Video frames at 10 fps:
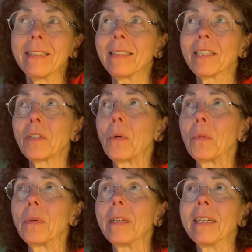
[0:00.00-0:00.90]

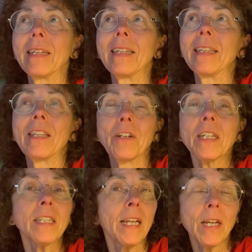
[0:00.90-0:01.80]
So they're not
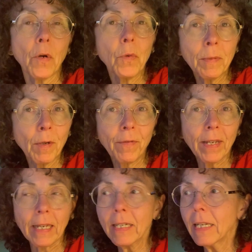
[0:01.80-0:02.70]
saying who's moving
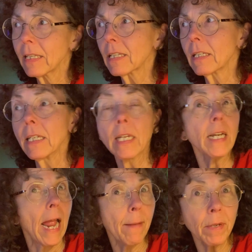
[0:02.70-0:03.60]
in. Is it
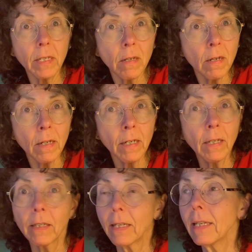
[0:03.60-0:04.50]
Amazon?
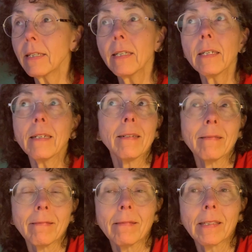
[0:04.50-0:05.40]
Is it
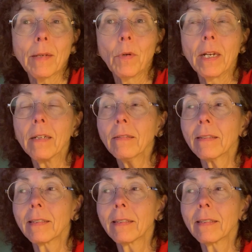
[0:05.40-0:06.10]
someone else?